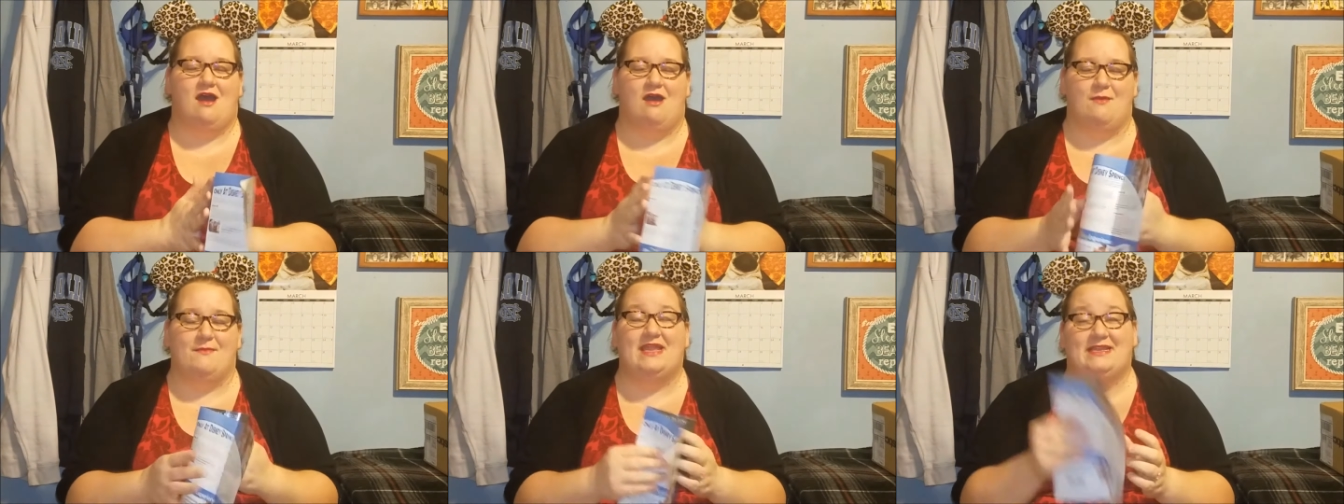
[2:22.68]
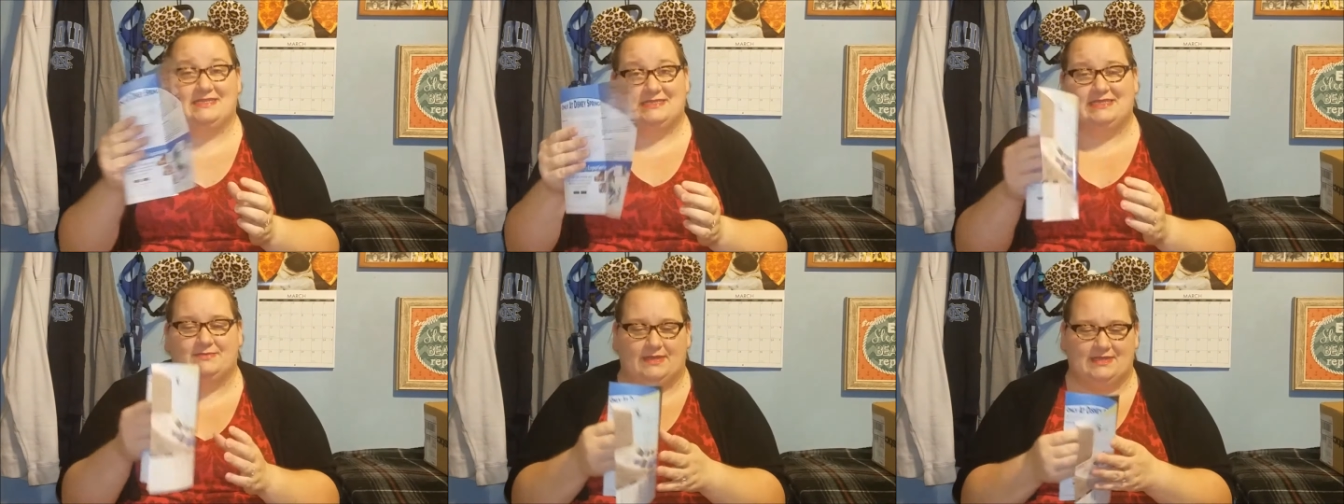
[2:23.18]
um, in
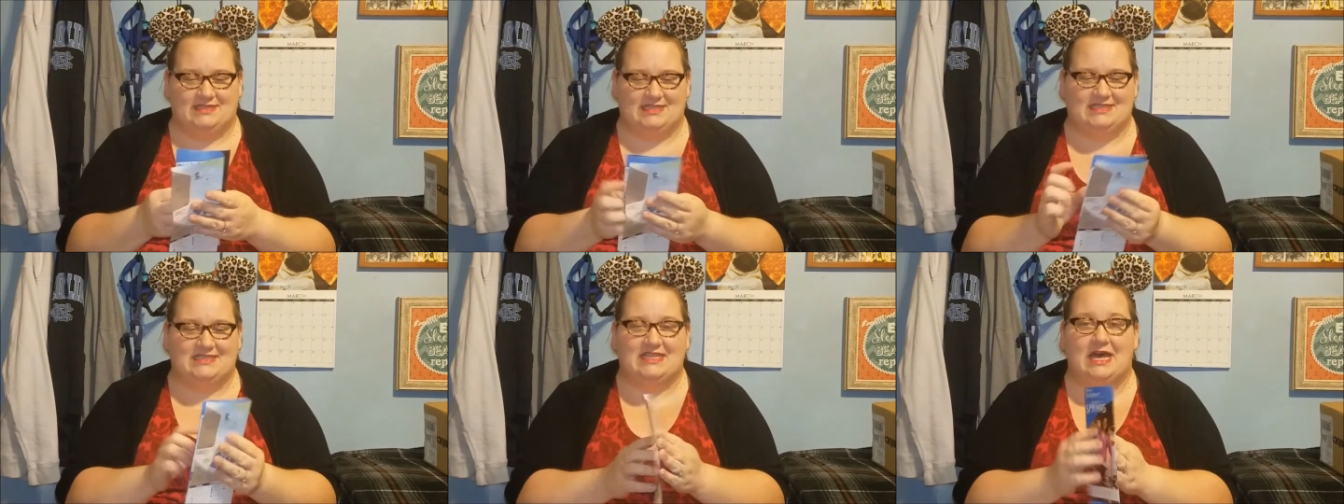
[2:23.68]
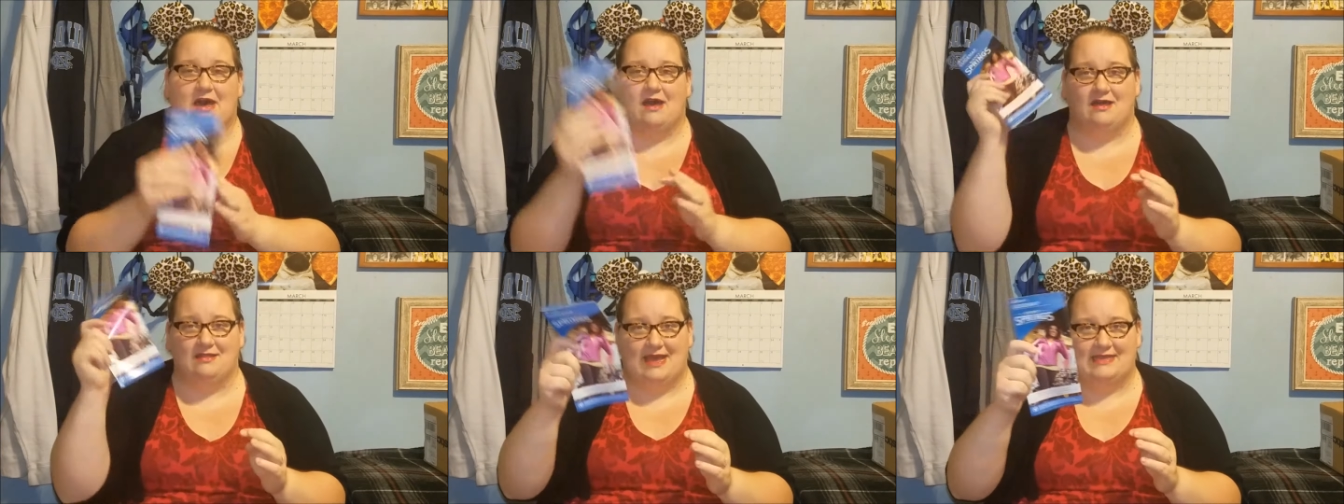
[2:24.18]
Disney Springs since
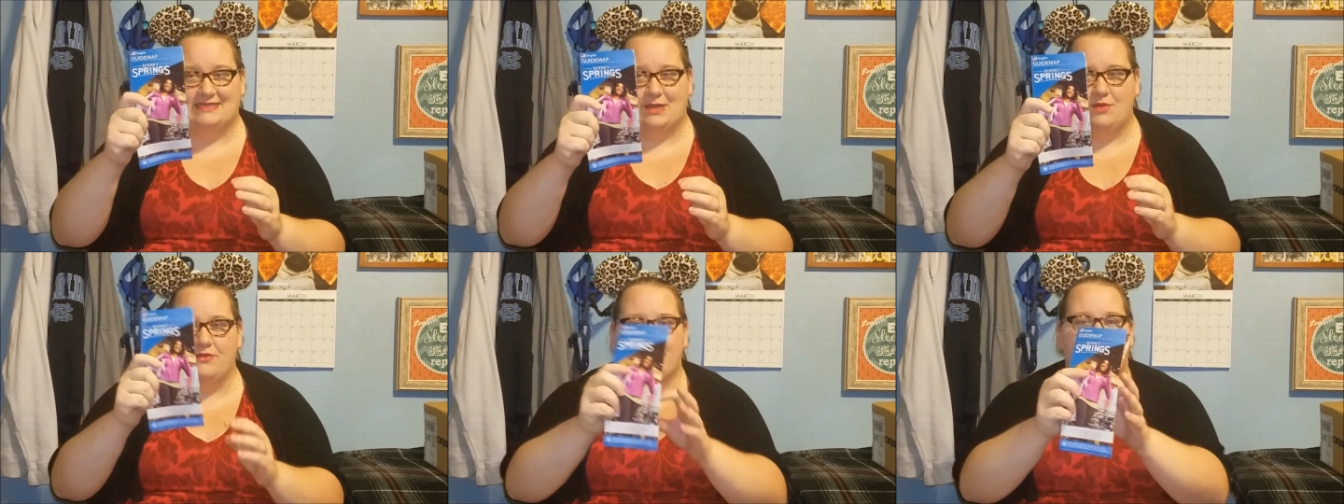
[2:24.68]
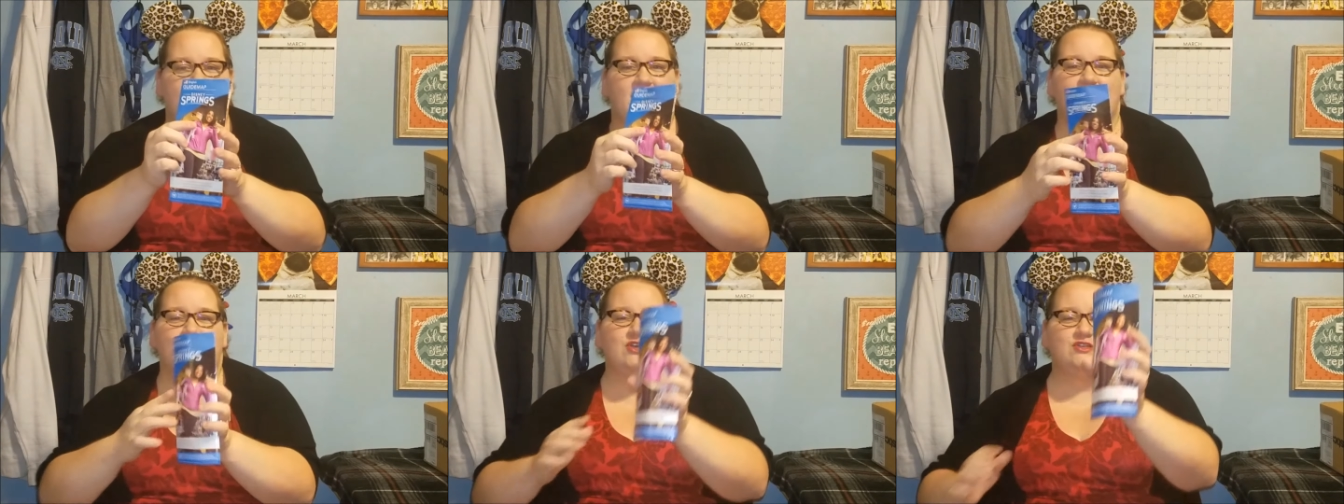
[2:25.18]
the last time we were
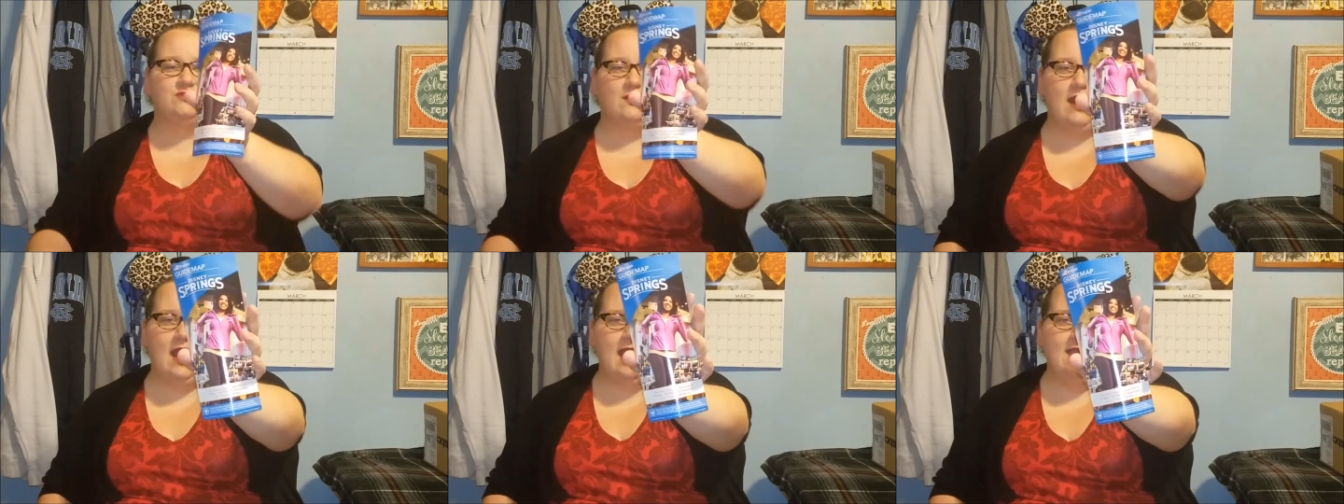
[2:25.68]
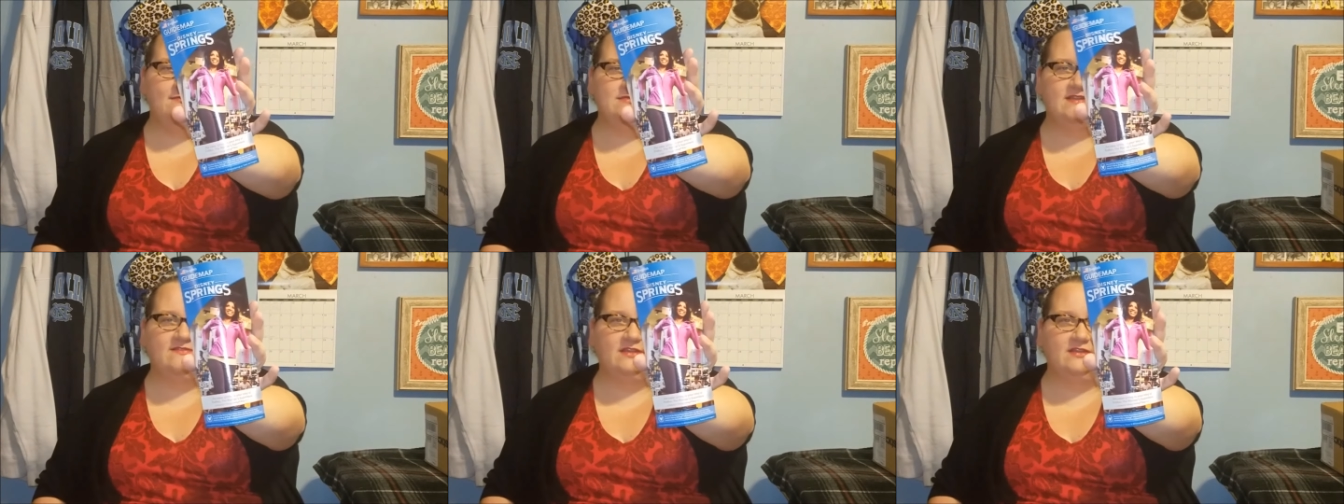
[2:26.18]
there. So I am
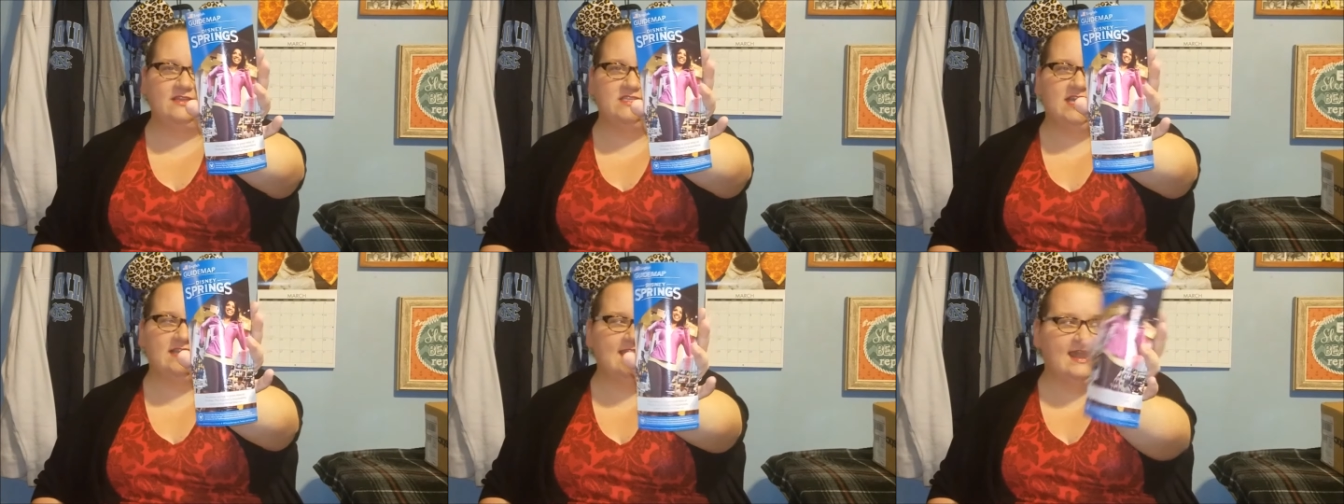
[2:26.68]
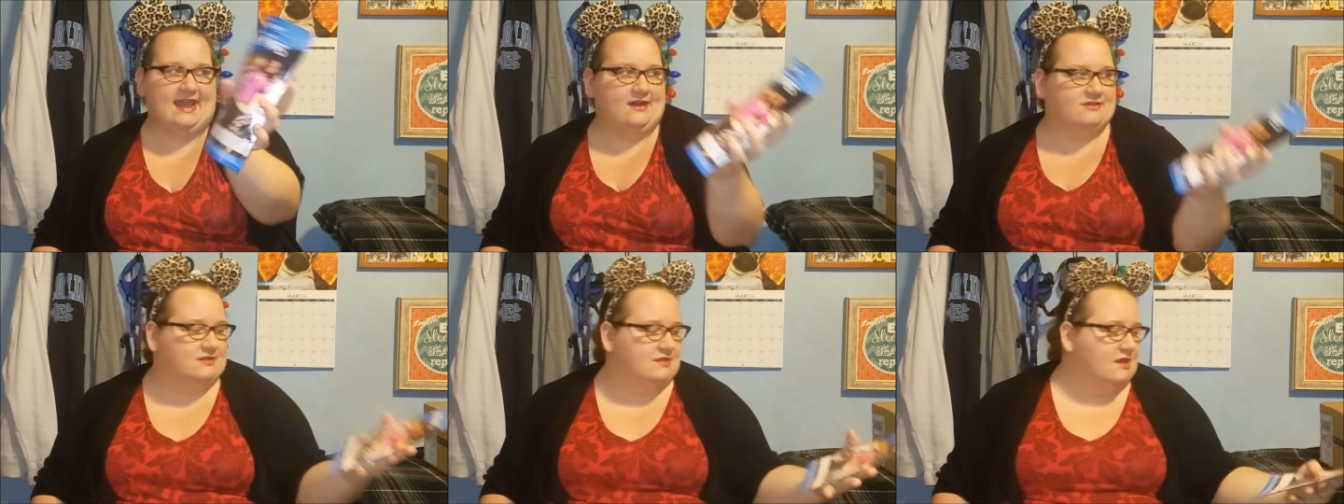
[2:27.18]
definitely going to check that
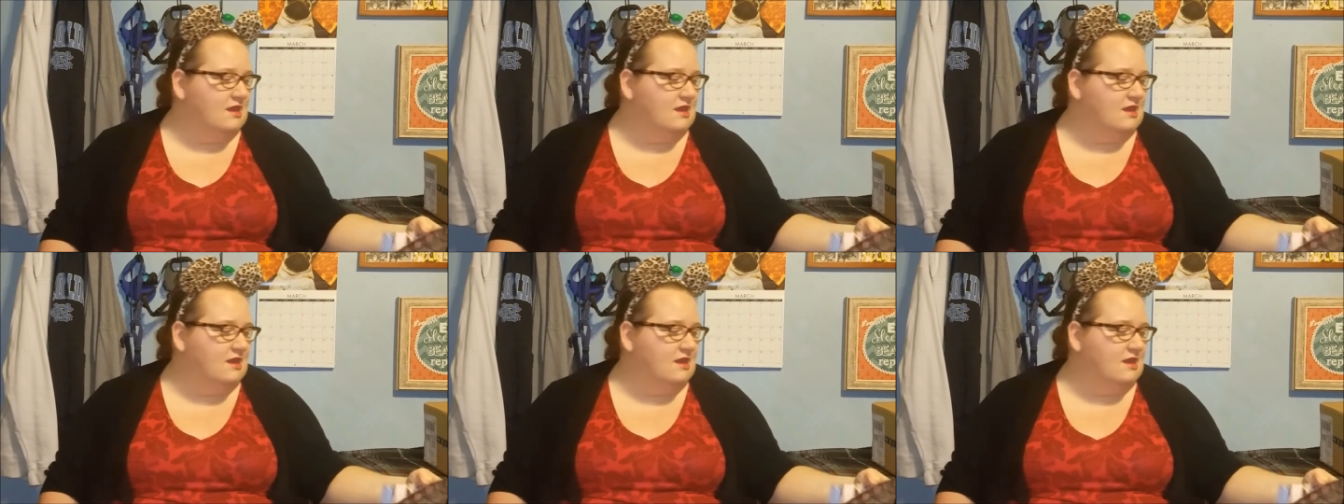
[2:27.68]
out.